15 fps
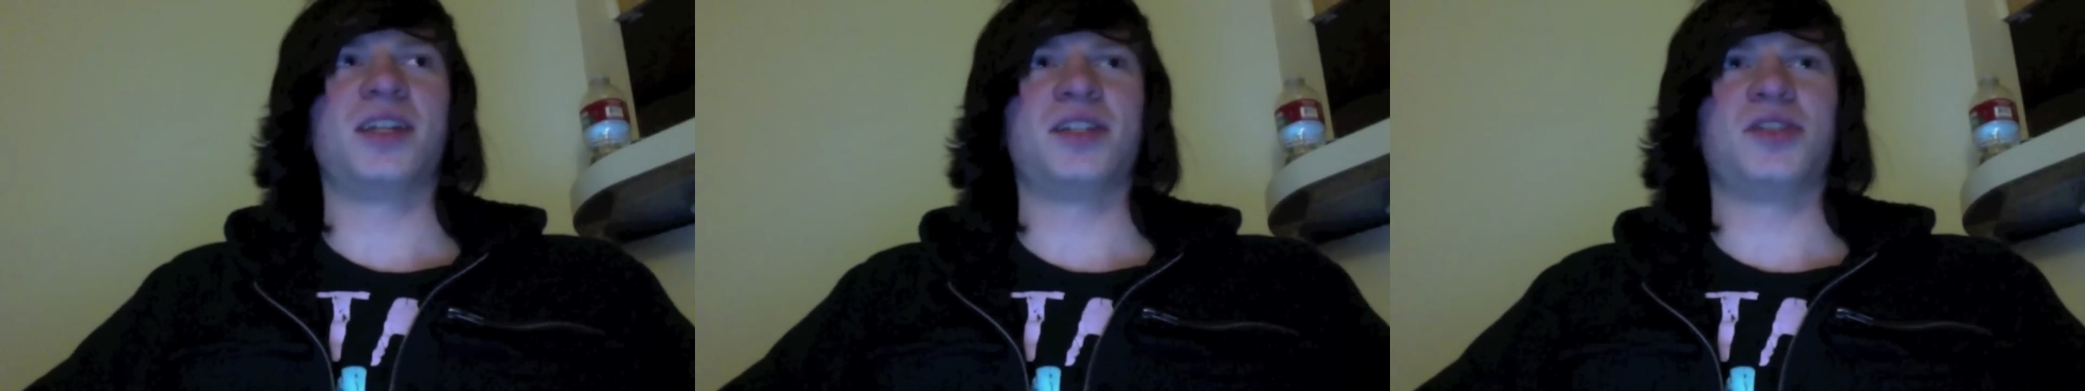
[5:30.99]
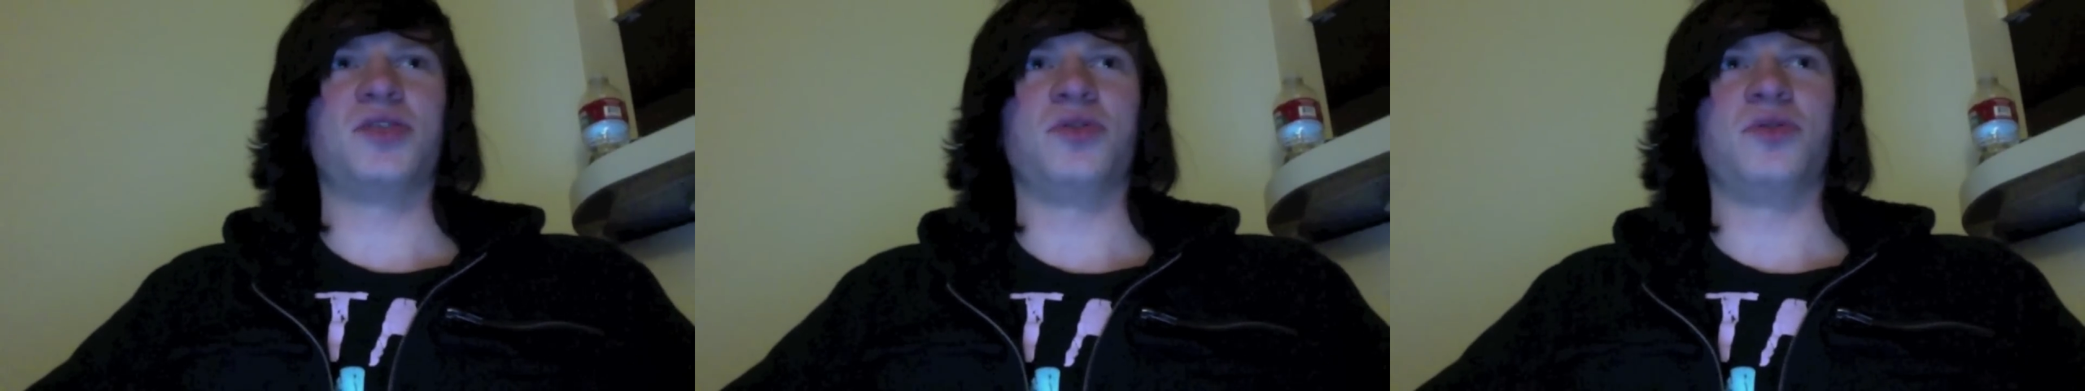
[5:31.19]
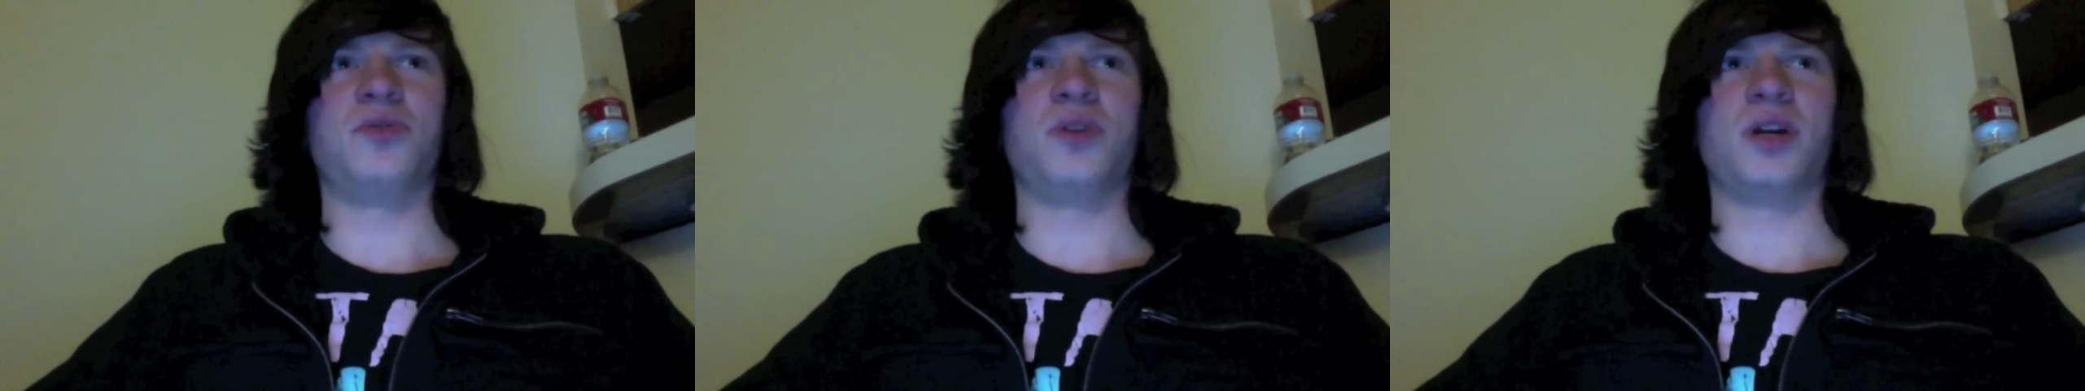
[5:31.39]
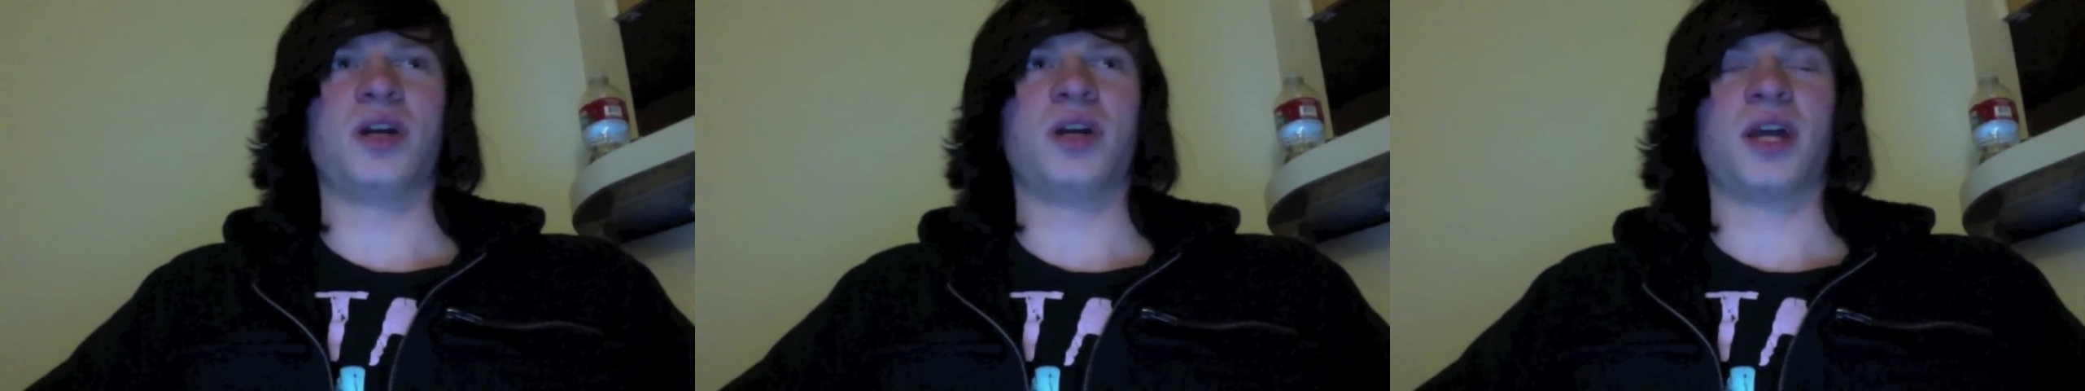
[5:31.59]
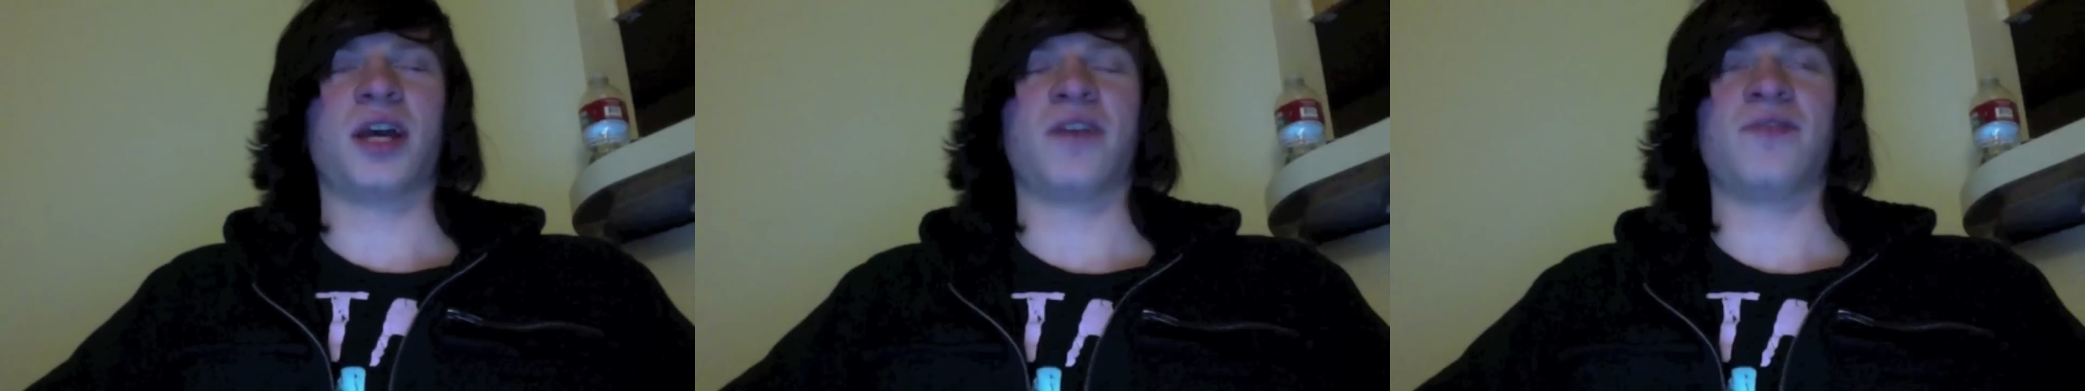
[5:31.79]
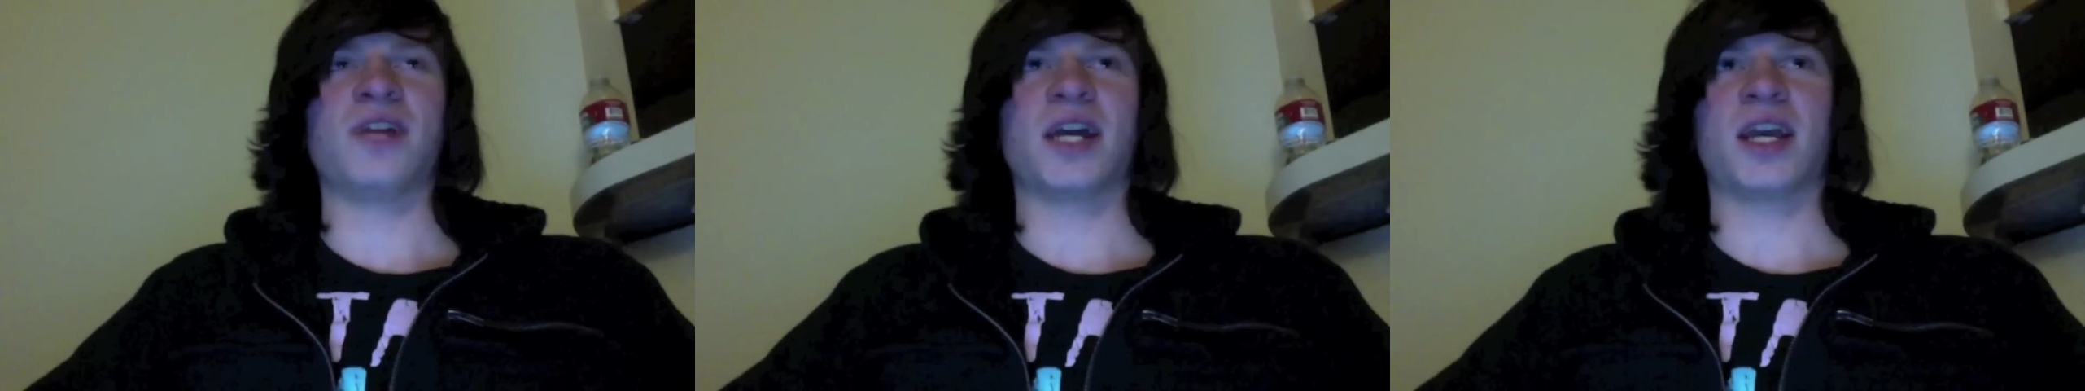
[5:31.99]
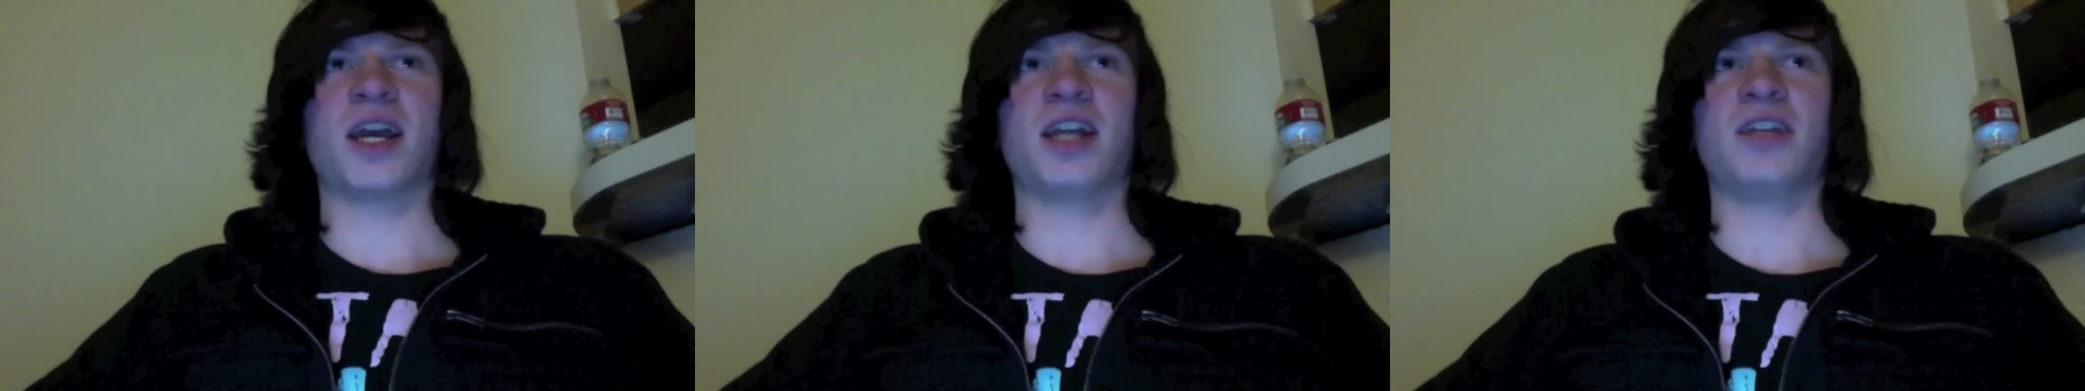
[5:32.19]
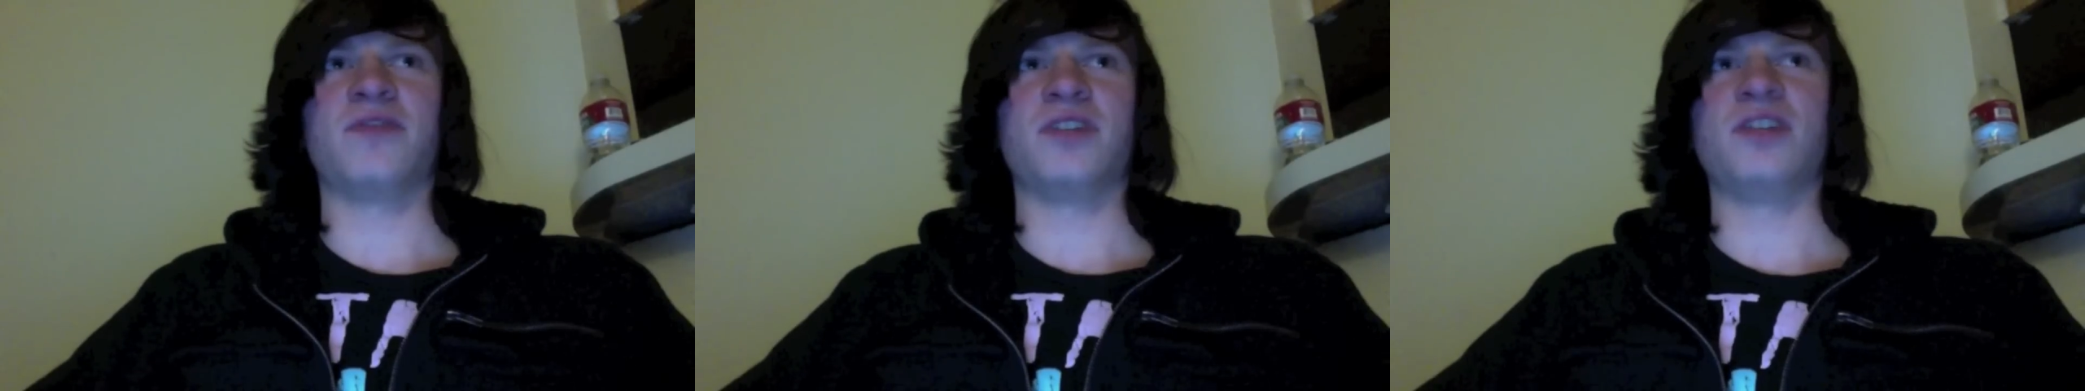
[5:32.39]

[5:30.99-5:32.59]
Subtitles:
to have that kind of